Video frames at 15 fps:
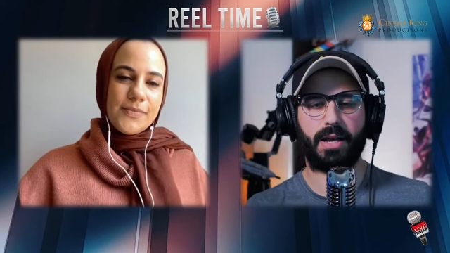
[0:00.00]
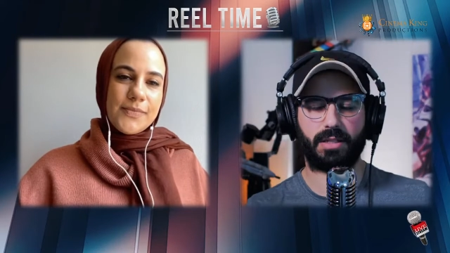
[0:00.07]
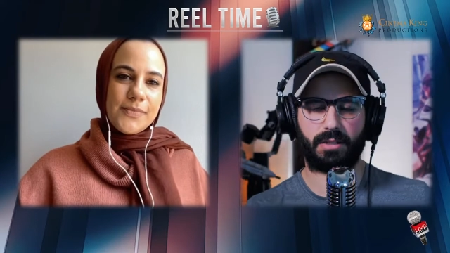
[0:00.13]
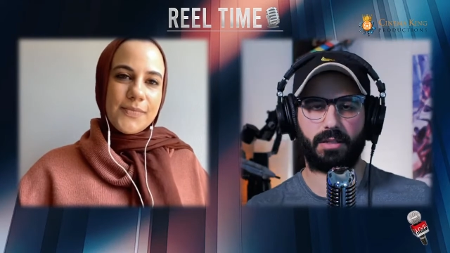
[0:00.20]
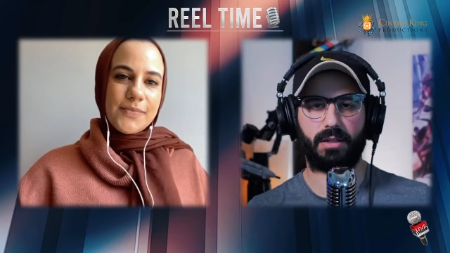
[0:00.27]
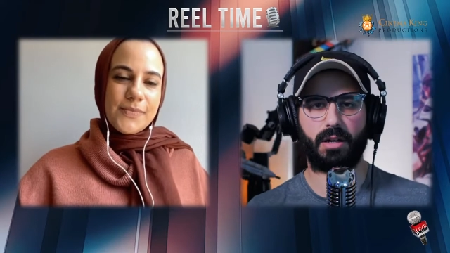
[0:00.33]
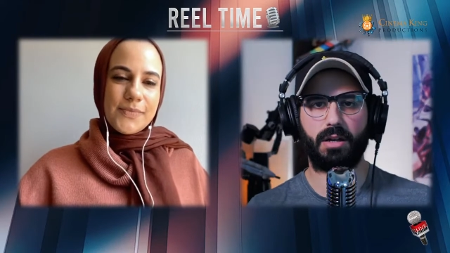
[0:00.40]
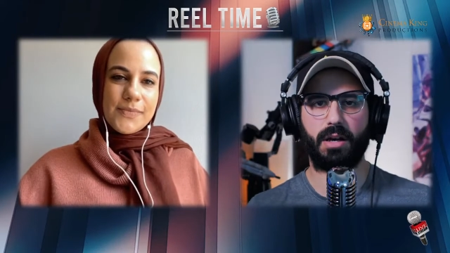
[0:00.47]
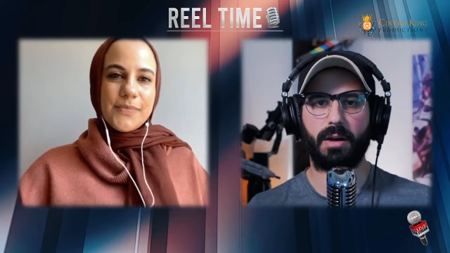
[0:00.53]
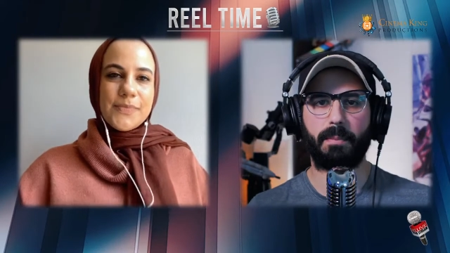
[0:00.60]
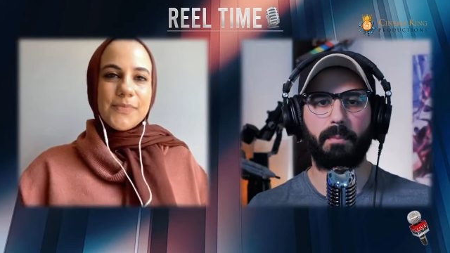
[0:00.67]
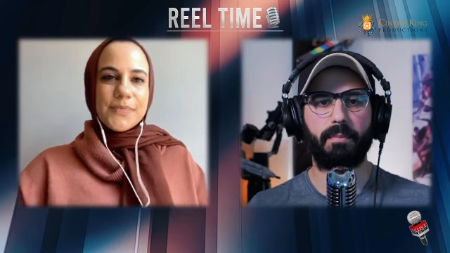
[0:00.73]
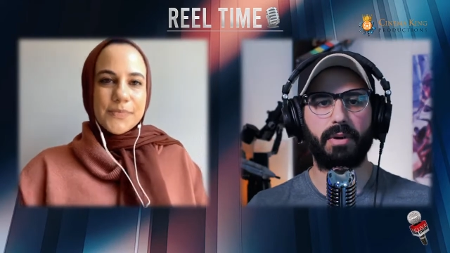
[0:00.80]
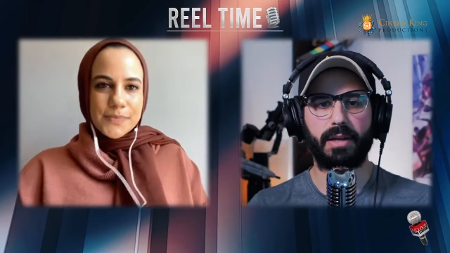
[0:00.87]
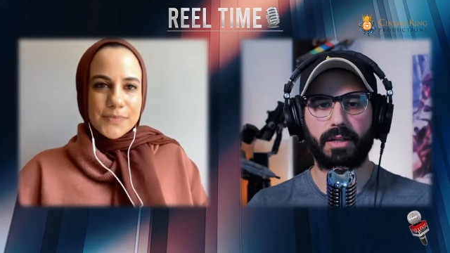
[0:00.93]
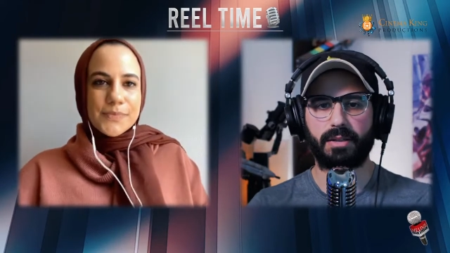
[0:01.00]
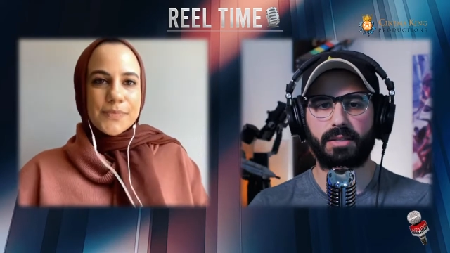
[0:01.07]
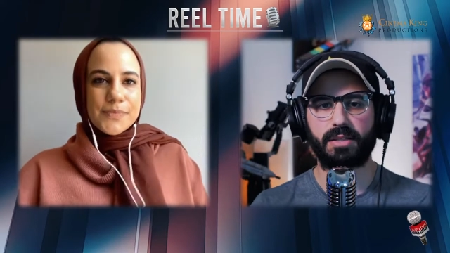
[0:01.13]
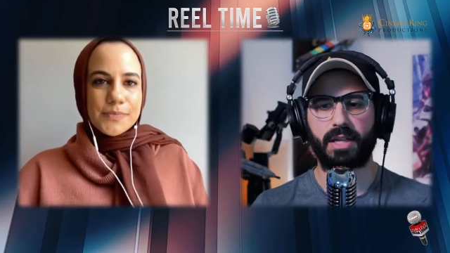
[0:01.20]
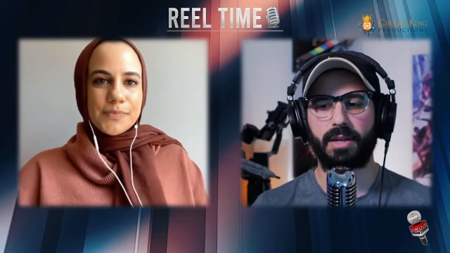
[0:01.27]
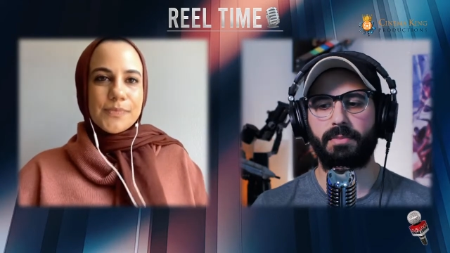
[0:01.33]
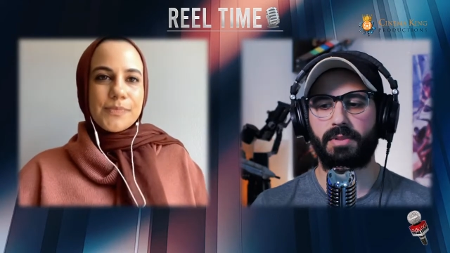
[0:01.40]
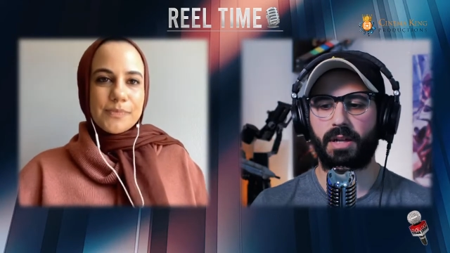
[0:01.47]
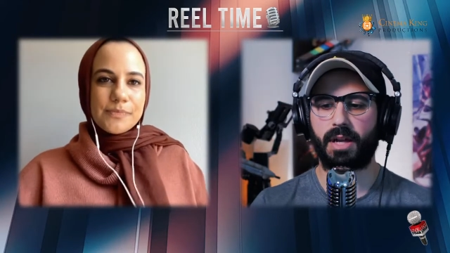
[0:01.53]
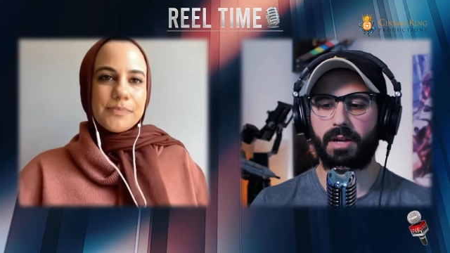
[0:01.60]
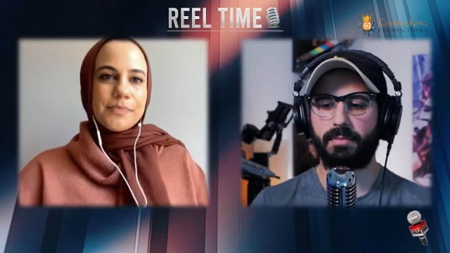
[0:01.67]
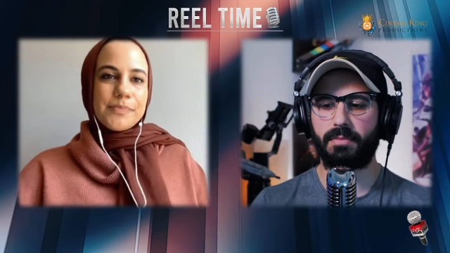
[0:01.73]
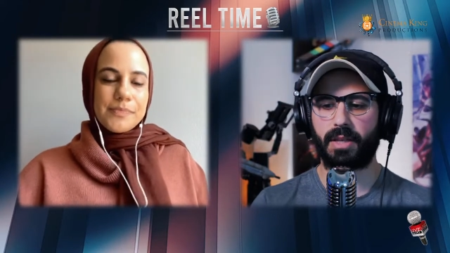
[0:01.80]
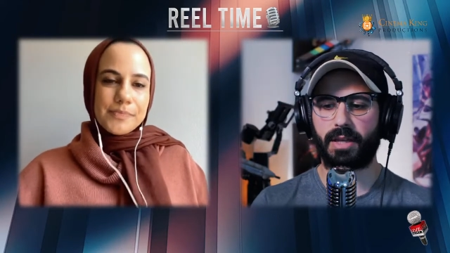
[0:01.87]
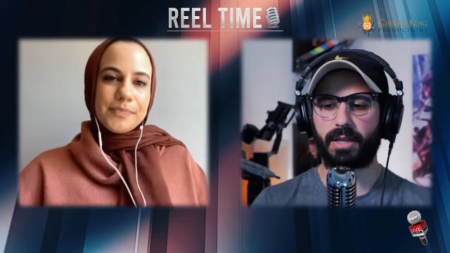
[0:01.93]
Speaker 1: pass it up but at the same
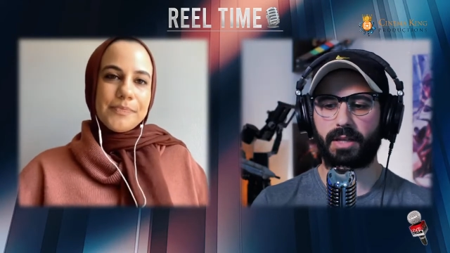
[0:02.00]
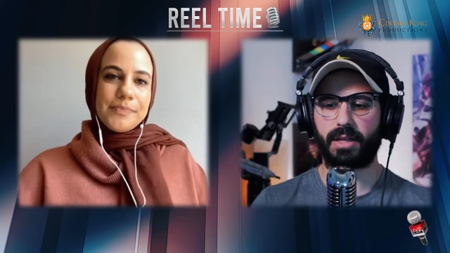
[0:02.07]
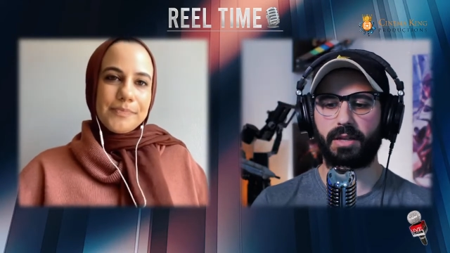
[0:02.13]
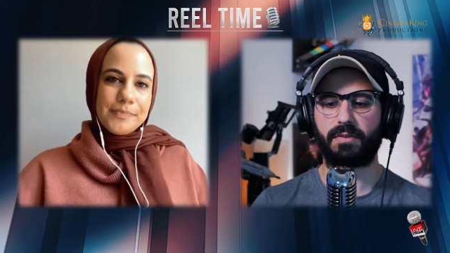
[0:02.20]
time like